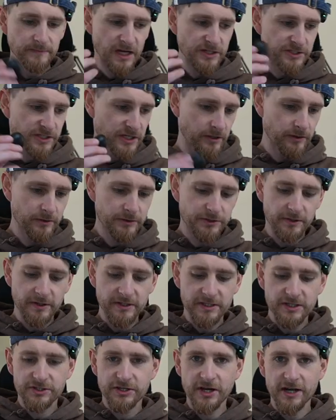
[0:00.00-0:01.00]
Actually, I also
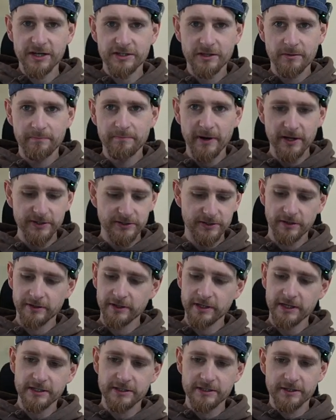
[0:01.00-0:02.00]
need to change the buds
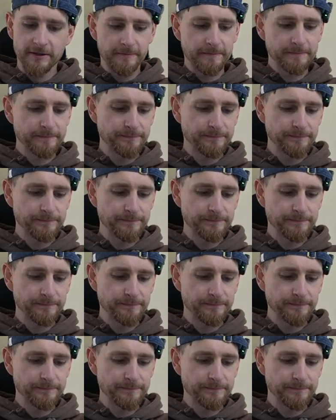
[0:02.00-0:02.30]
on these.